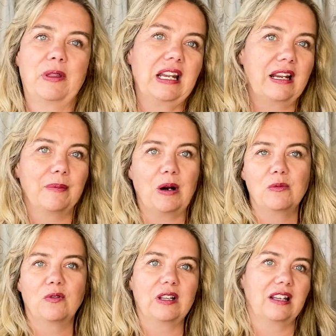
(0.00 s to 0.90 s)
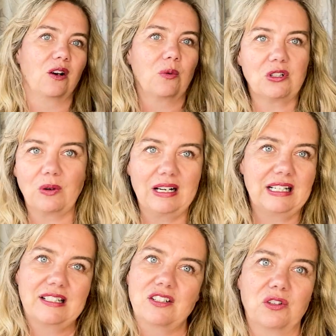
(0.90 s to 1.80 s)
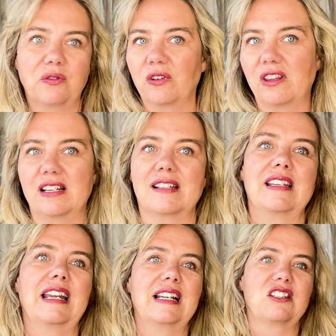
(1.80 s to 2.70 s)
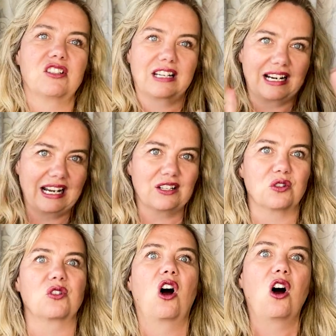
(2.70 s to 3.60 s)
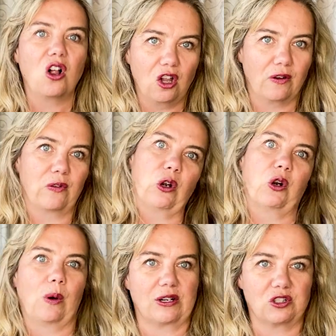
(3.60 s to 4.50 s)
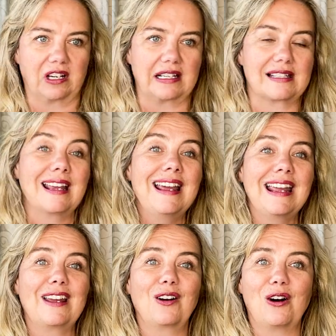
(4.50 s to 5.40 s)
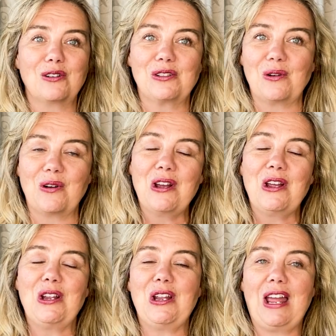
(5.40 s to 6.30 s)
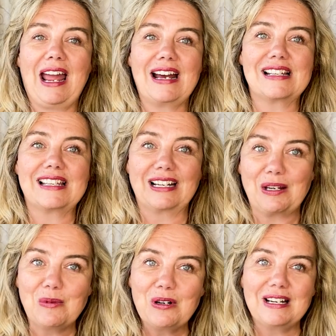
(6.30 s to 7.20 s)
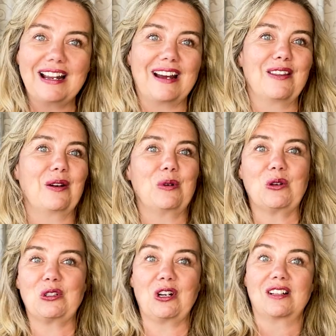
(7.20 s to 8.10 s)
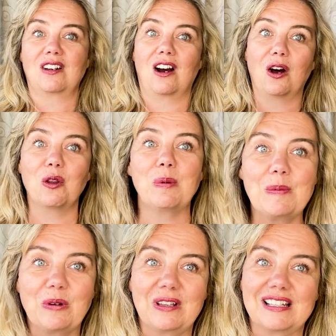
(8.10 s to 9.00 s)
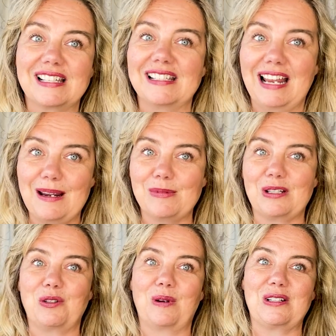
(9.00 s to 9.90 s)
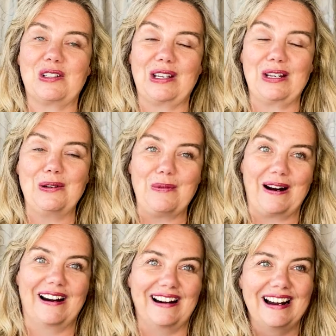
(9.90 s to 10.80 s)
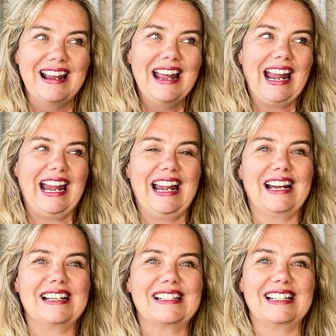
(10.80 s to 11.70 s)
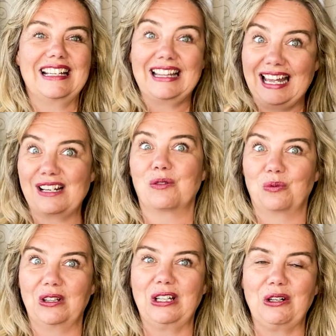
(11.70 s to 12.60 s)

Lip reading: thinking about moving there. What do I need to do for this? And it just kind of answers all of your questions. It also has a community on there where you can talk to other people in the same situation that you are, and that's really